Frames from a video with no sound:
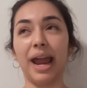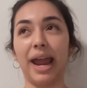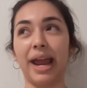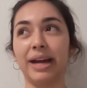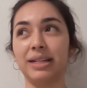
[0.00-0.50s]

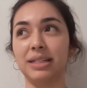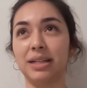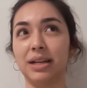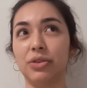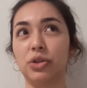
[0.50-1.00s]
and
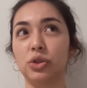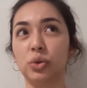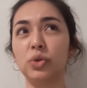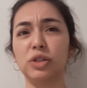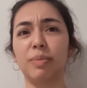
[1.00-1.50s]
the
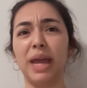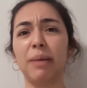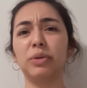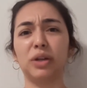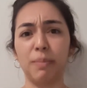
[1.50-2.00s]
tools to be
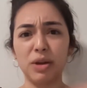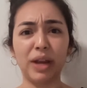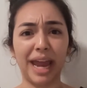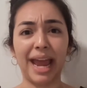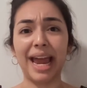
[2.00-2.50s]
able to
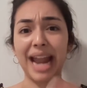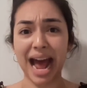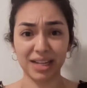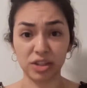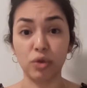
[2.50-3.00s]
communicate and
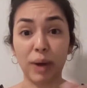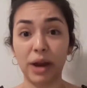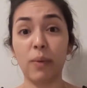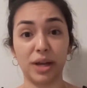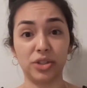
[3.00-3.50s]
ask the right
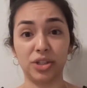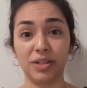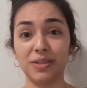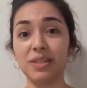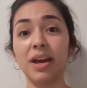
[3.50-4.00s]

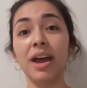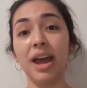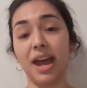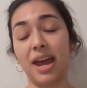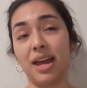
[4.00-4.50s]
questions.
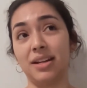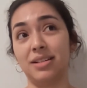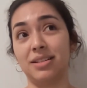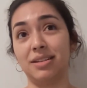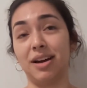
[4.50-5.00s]

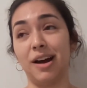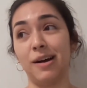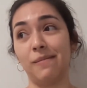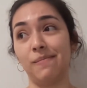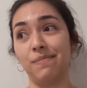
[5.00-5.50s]
And
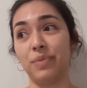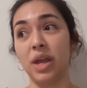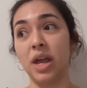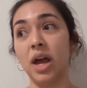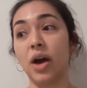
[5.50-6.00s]

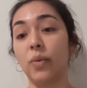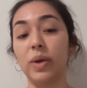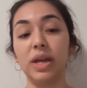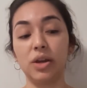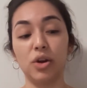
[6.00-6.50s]

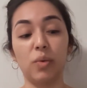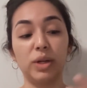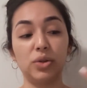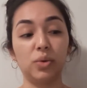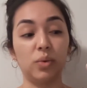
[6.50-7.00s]
we
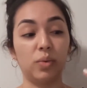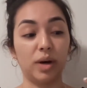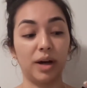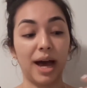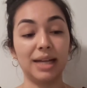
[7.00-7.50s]
do
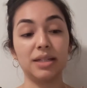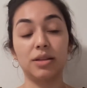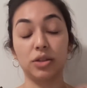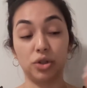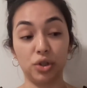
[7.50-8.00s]
I did
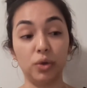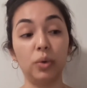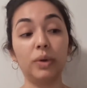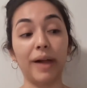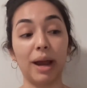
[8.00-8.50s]
the 2
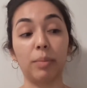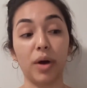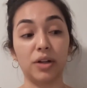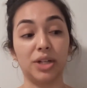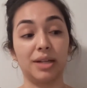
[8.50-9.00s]
client
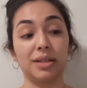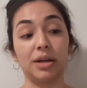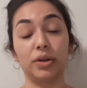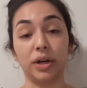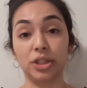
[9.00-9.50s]
projects in
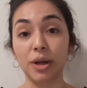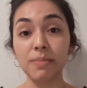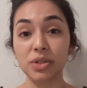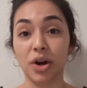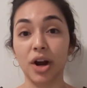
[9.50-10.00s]
Career
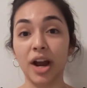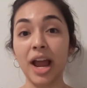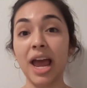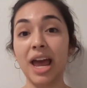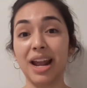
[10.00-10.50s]
Jumpstart,
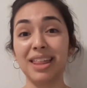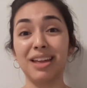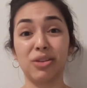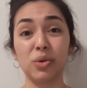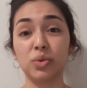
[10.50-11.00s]
and I
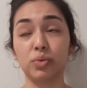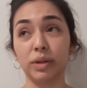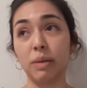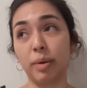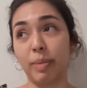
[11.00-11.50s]
think those
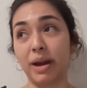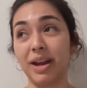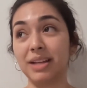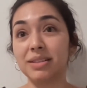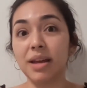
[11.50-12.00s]
really prepare.
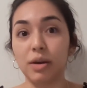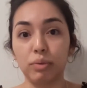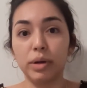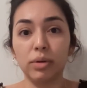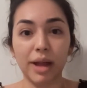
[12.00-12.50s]
It's like
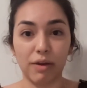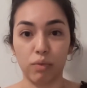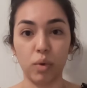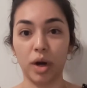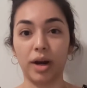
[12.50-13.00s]
real life
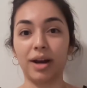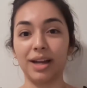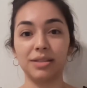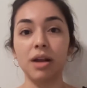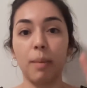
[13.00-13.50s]
work.
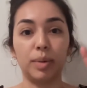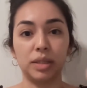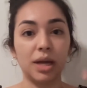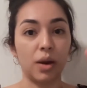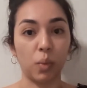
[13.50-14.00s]
It's not
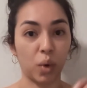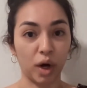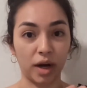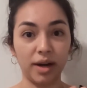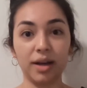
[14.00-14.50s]
pretend
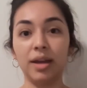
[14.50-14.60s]
work.